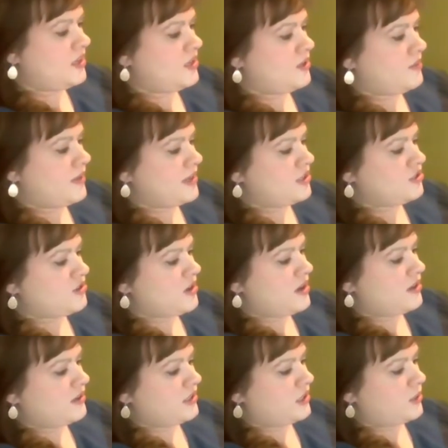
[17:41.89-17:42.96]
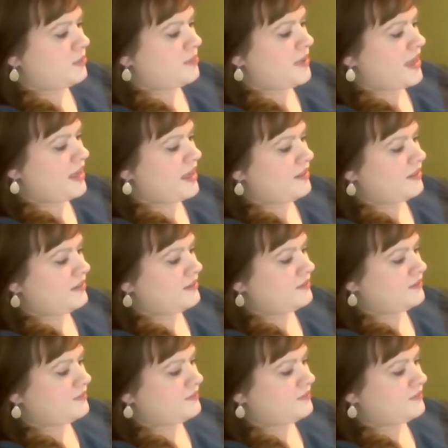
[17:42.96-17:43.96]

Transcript: you might draw a little bell.